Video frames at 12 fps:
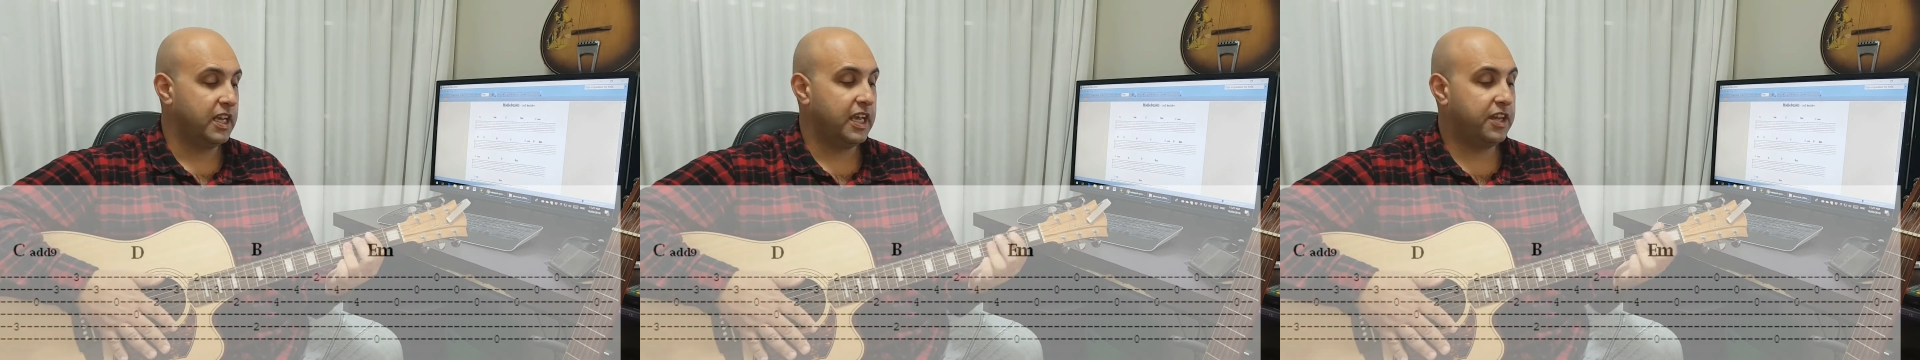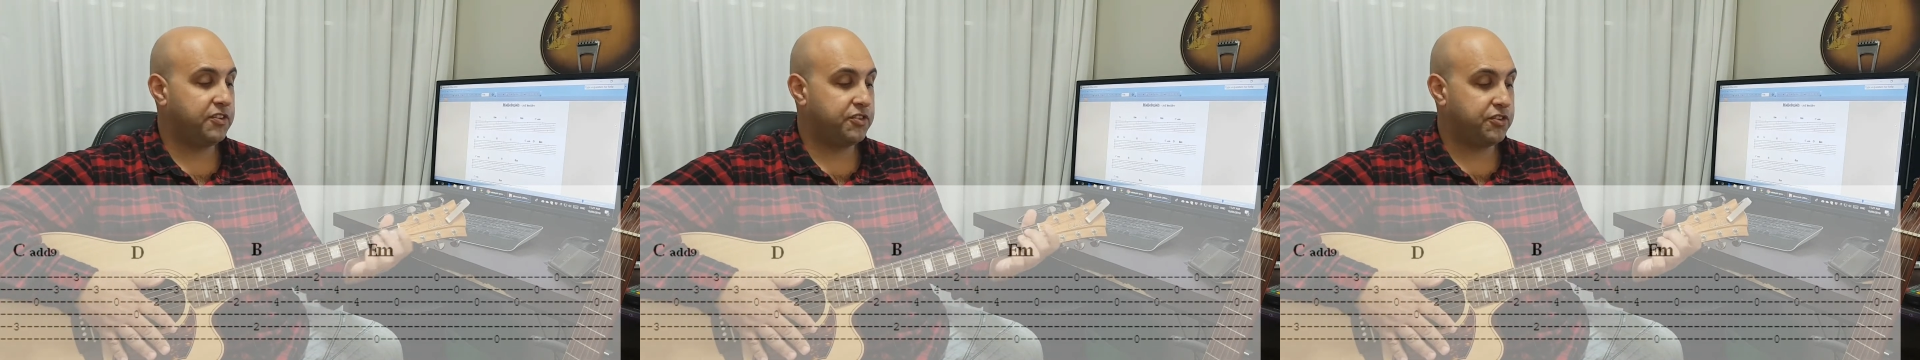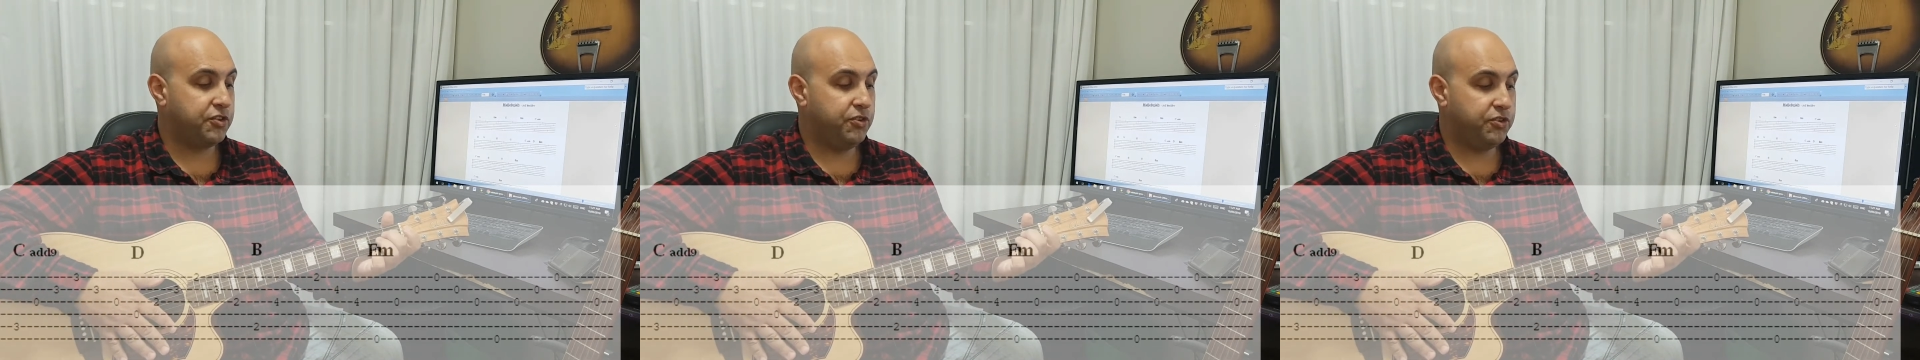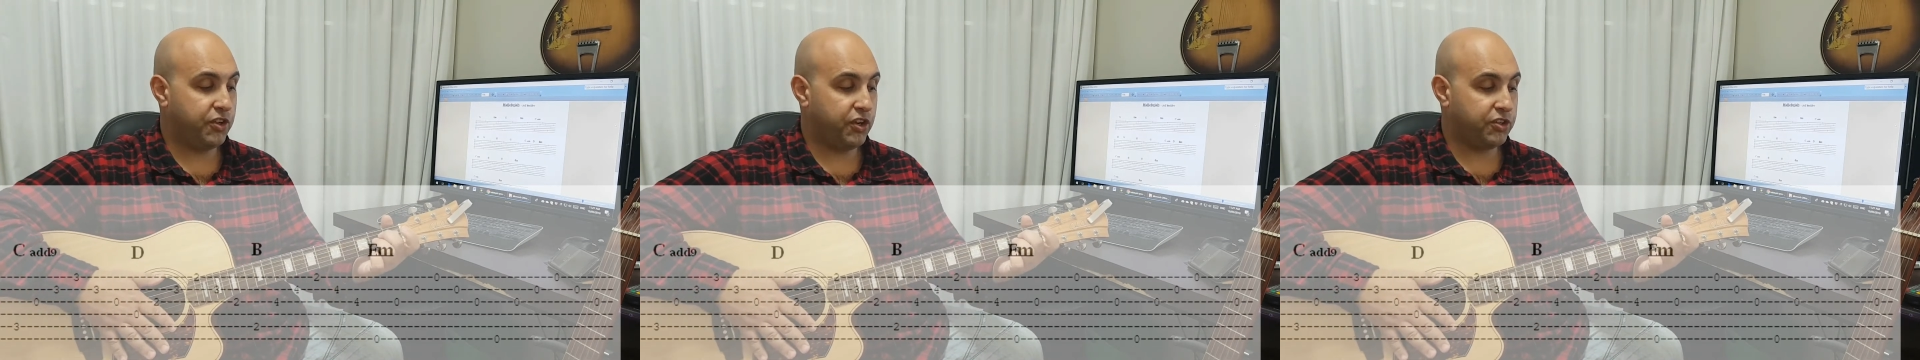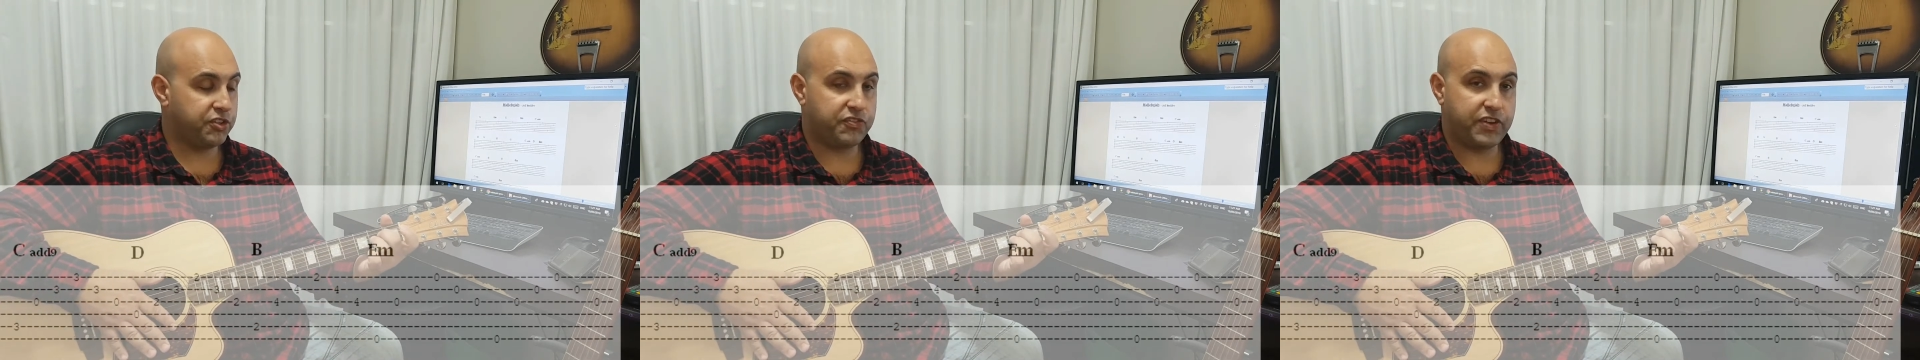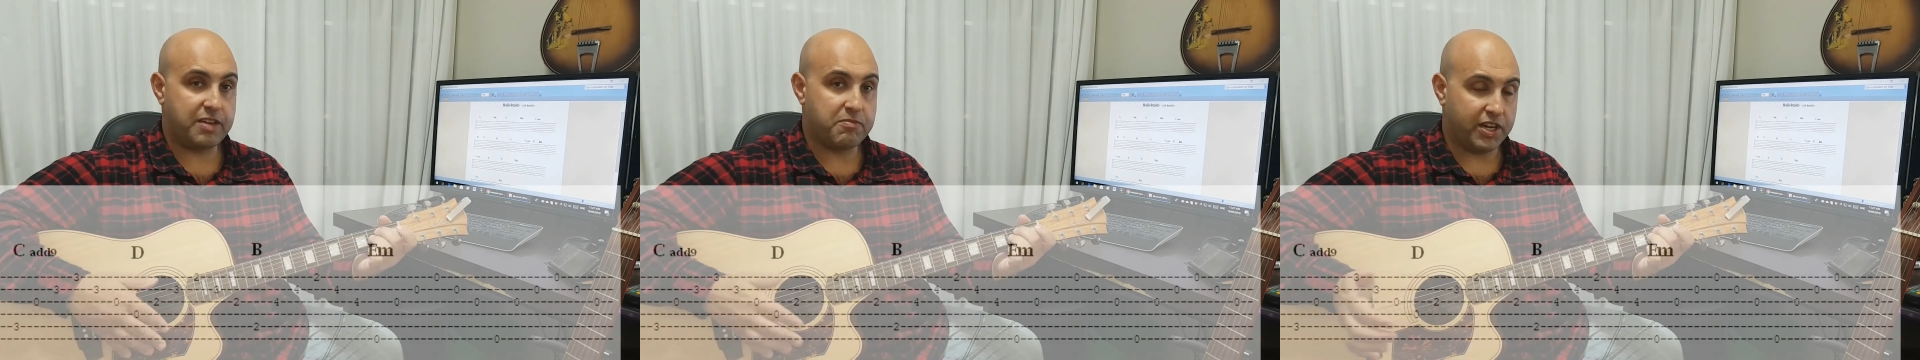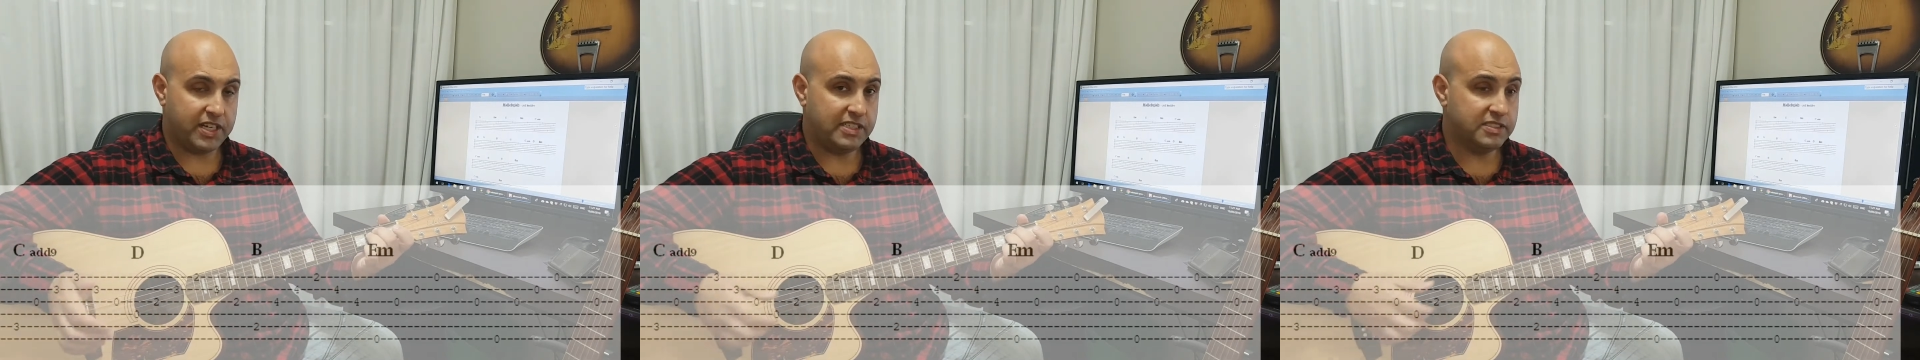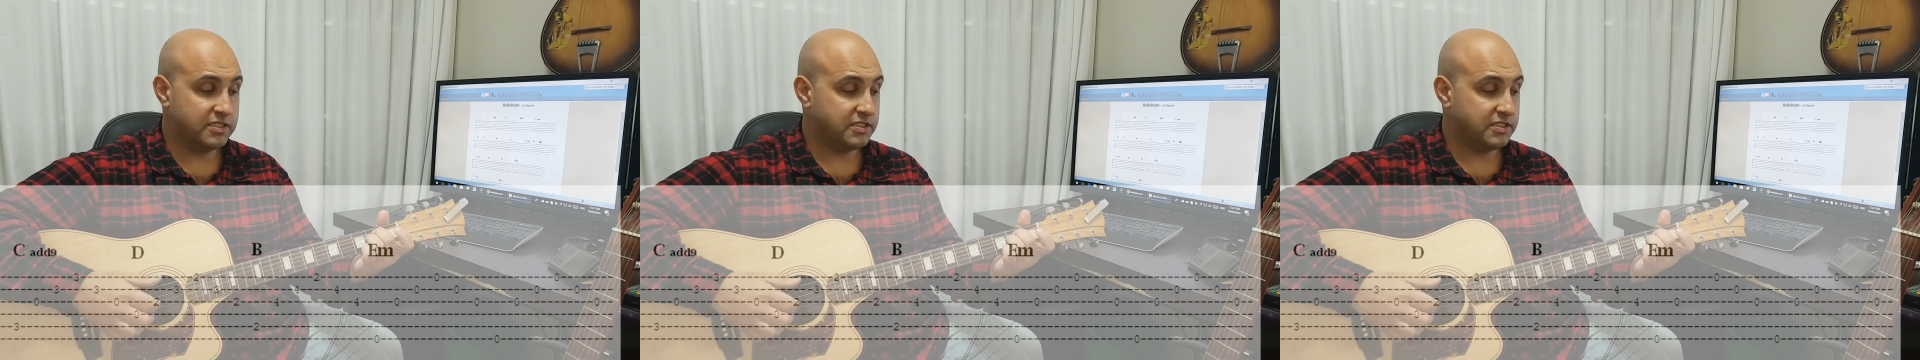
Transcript: It's 2 cycles of E minor,